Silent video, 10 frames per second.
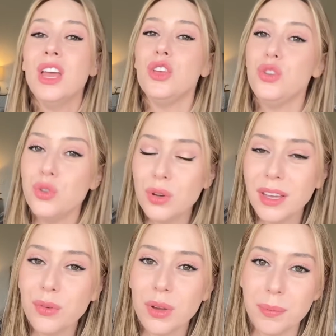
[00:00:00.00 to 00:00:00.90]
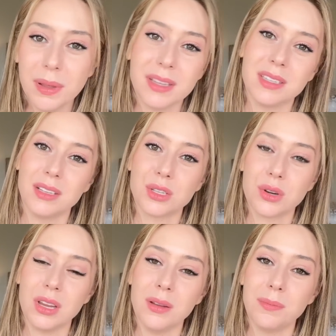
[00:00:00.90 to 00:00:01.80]
You can reapply
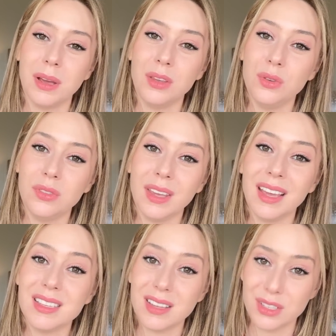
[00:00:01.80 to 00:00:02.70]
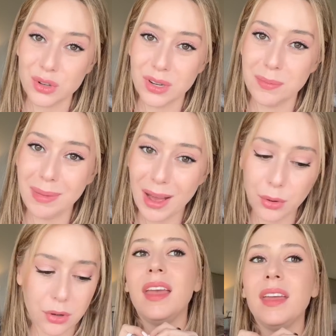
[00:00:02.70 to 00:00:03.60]
sunscreen by using a sunscreen
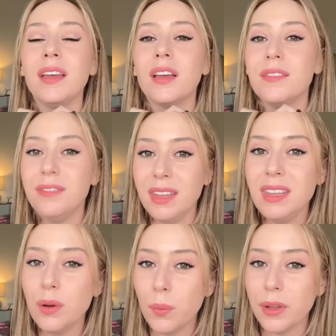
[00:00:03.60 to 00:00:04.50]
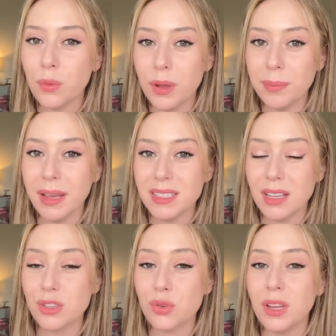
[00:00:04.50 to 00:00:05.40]
powder. A convenient way to reapply
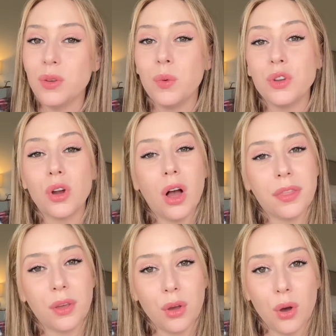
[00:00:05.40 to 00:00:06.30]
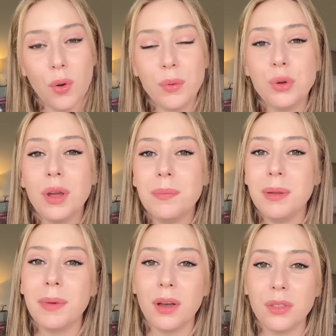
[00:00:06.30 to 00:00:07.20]
sunscreen when you're on the go. And what do I mean
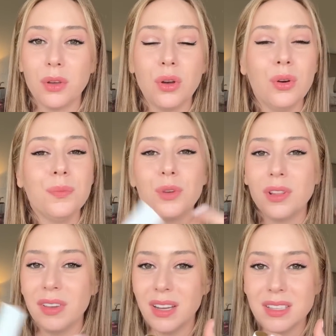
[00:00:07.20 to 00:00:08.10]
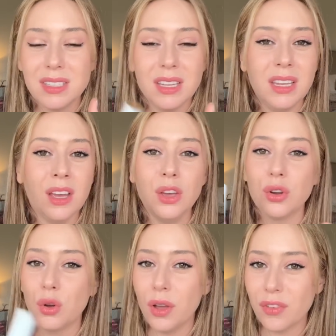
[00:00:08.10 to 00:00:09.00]
by on the go? You're living in a city, you're
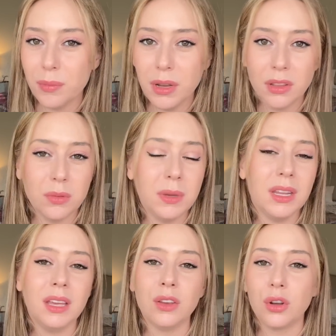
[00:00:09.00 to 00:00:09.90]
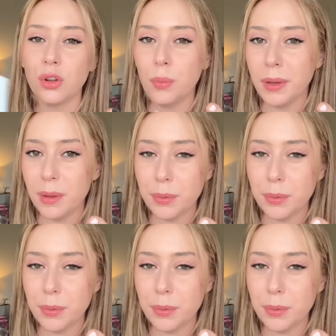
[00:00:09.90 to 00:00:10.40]
going from meeting to meeting, you're gonna go pick up